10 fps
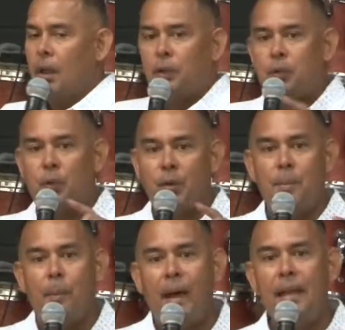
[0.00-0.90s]
and to
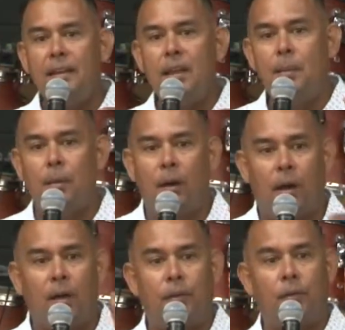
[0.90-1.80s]
remind him
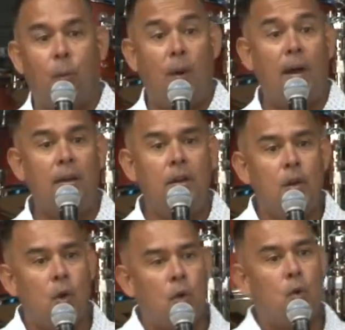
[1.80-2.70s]
of one,
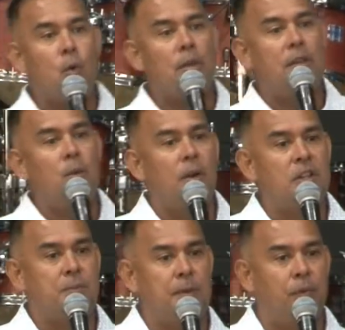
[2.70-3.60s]
who he
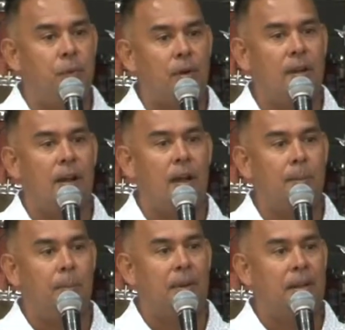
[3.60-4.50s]
was before
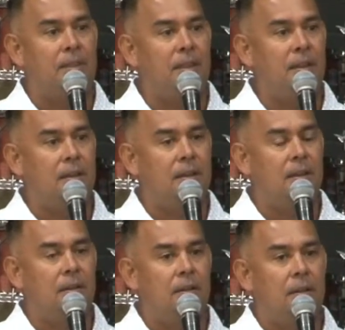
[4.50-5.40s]
God, but I think
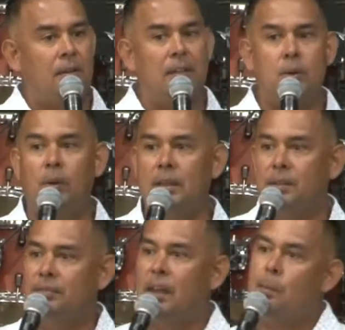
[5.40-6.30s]
equally,
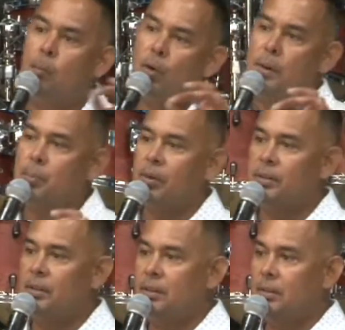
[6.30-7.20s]
if not more
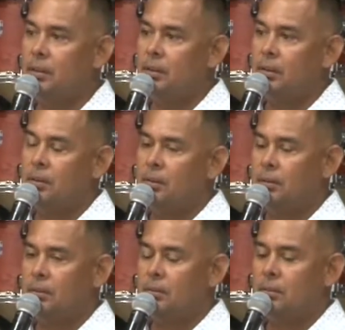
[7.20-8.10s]
important,
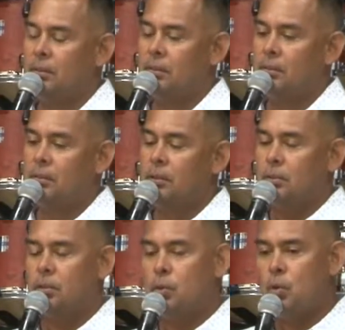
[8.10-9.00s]

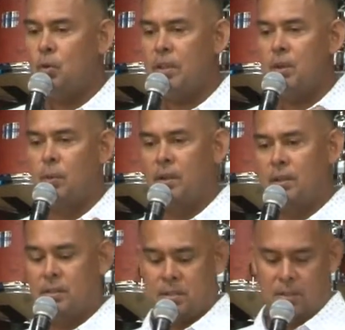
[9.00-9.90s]
who he
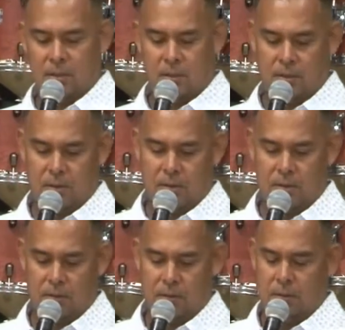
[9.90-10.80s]
was
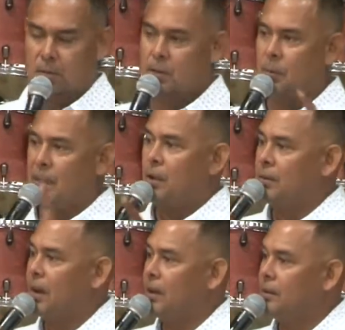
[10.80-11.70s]

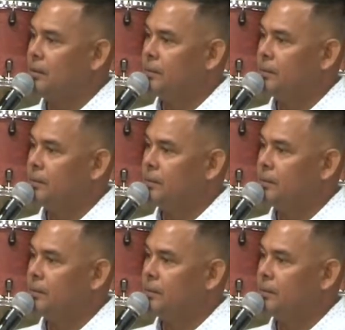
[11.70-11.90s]
without God.